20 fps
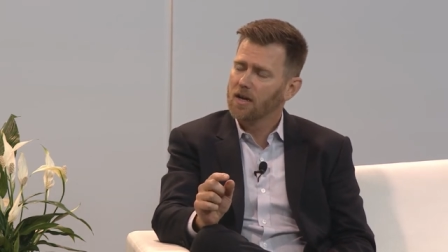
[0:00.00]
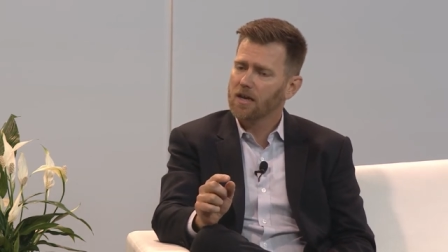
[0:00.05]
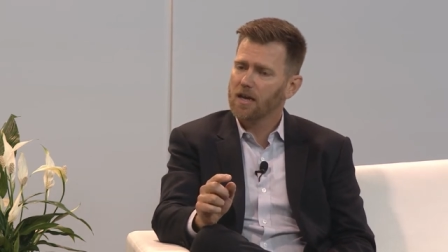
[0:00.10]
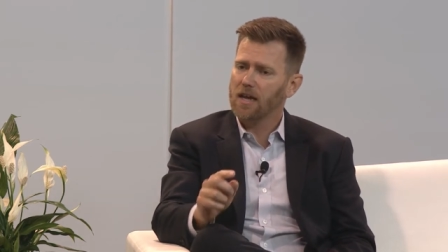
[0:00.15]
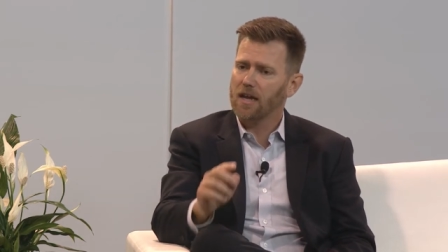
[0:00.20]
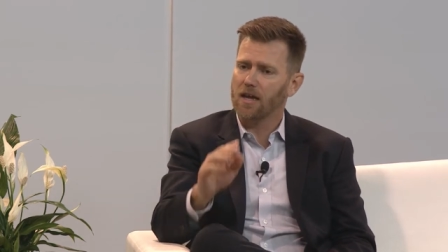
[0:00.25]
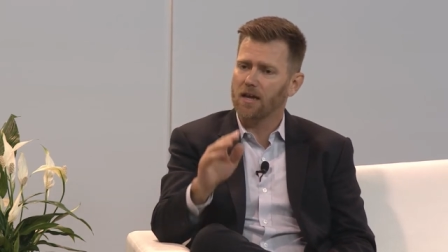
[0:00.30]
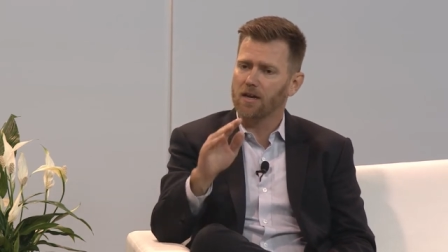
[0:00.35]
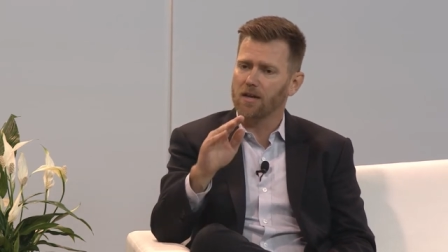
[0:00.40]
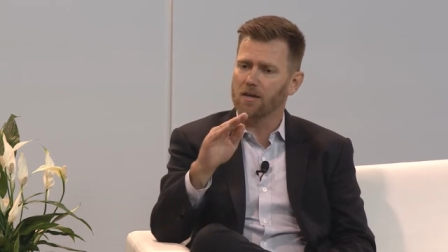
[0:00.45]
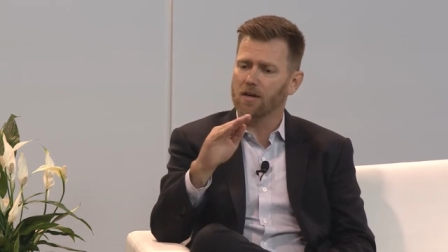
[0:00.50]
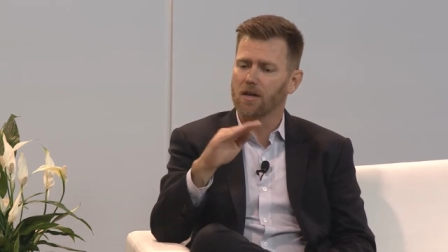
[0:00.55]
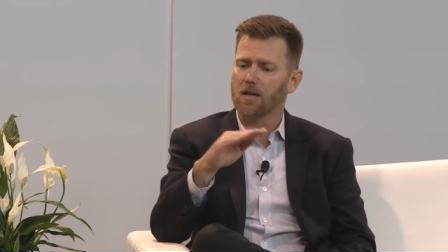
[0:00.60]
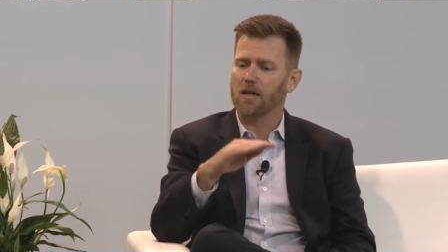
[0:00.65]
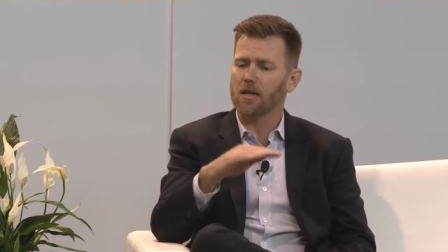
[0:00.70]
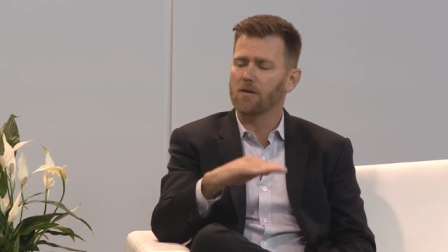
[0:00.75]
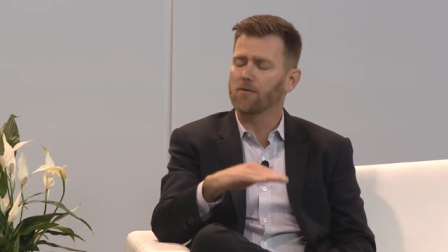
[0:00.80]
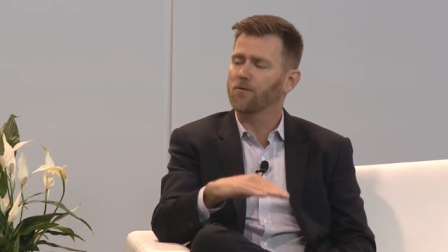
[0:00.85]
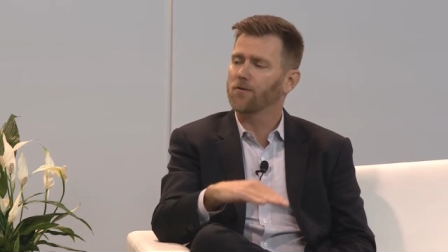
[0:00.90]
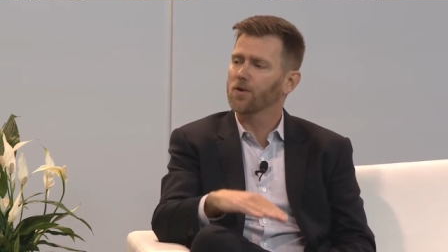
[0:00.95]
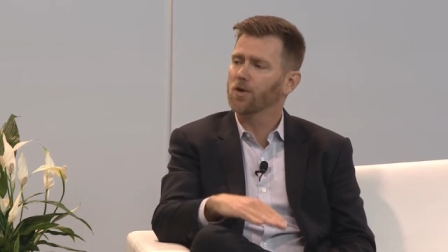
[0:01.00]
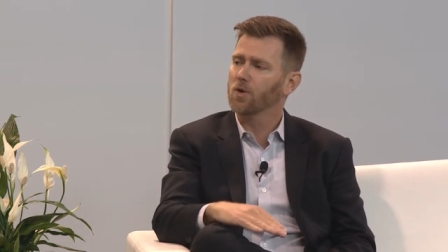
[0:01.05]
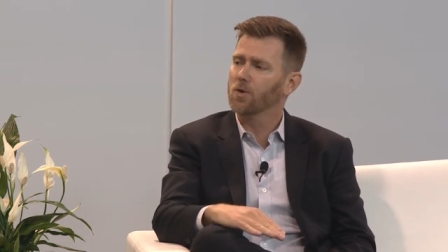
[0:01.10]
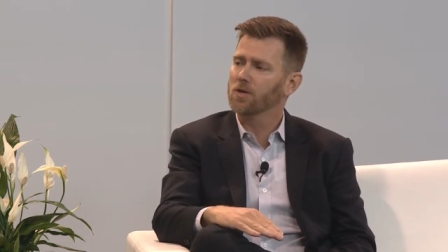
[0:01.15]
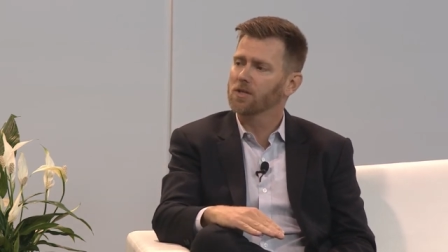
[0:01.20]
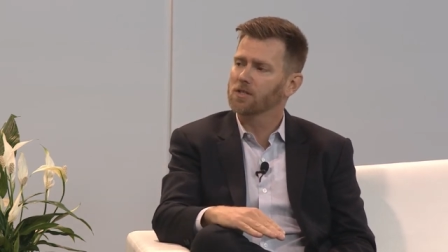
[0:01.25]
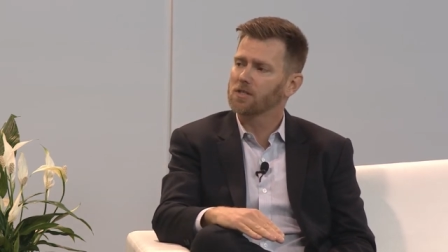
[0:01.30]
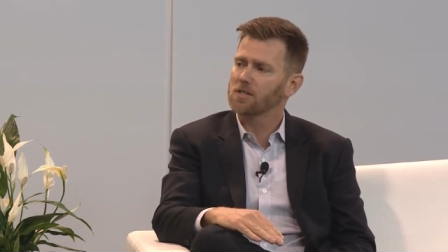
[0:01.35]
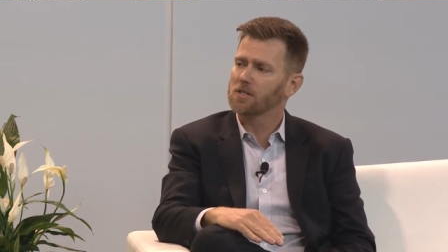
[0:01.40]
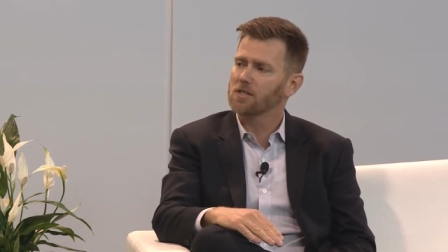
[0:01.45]
can
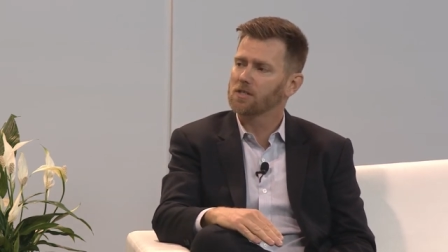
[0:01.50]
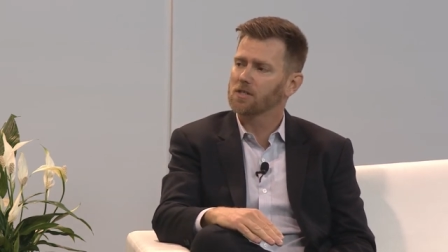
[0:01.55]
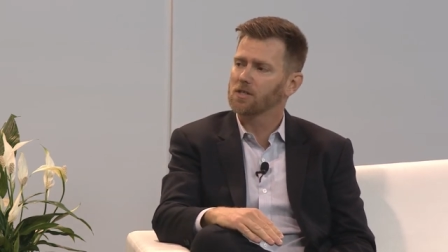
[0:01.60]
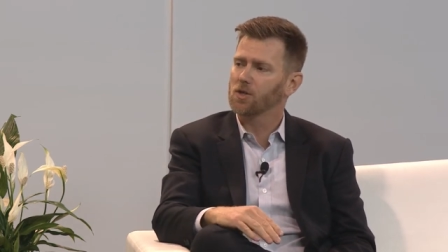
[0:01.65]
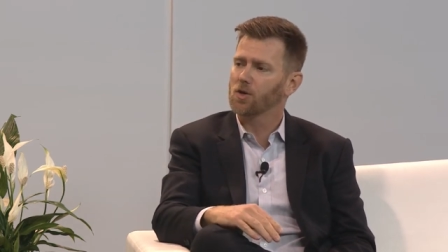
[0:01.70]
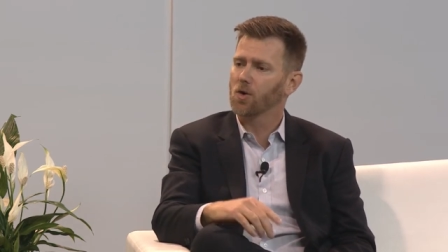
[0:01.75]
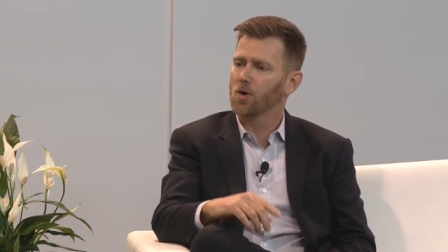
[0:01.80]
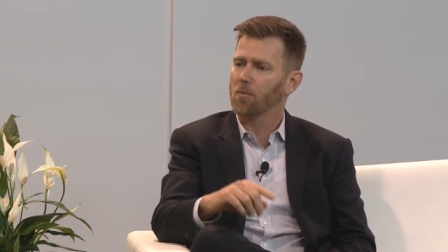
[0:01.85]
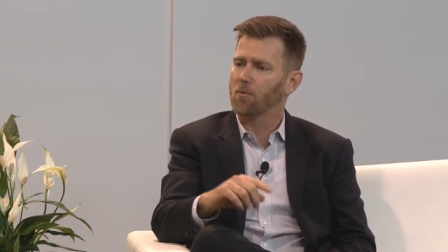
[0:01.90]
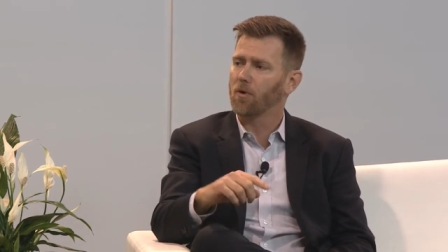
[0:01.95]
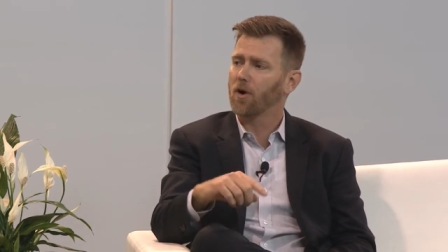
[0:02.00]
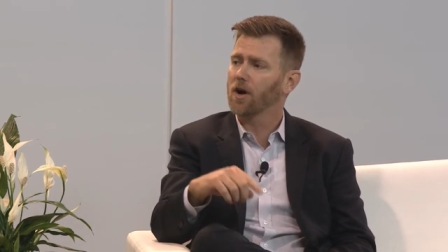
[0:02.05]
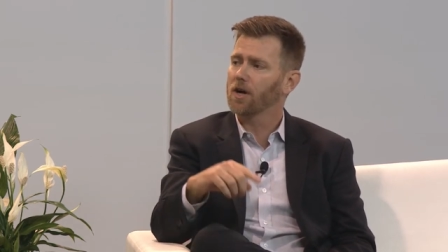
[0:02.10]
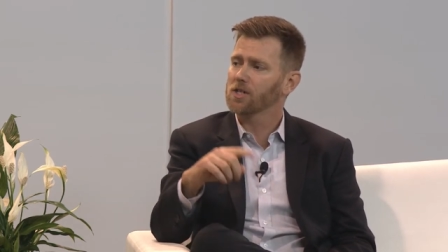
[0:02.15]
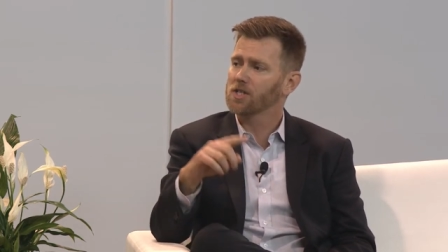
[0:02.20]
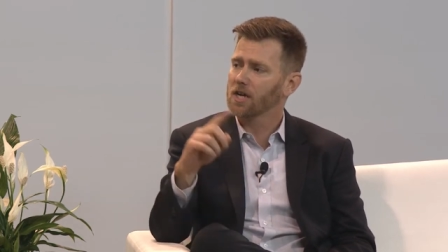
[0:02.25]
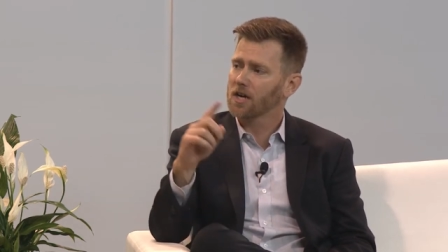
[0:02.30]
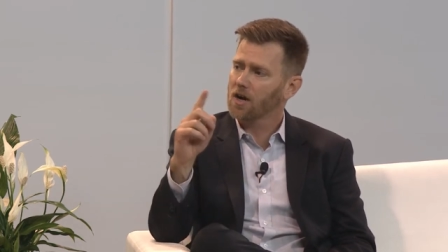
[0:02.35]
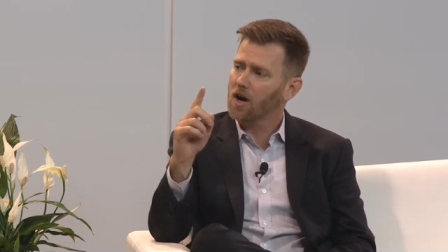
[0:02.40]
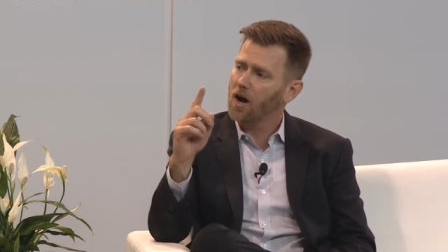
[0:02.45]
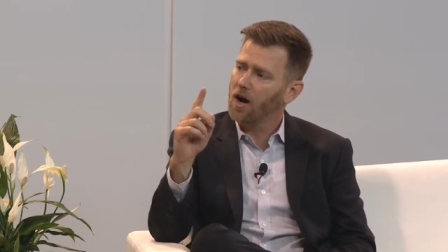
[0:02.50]
influence your project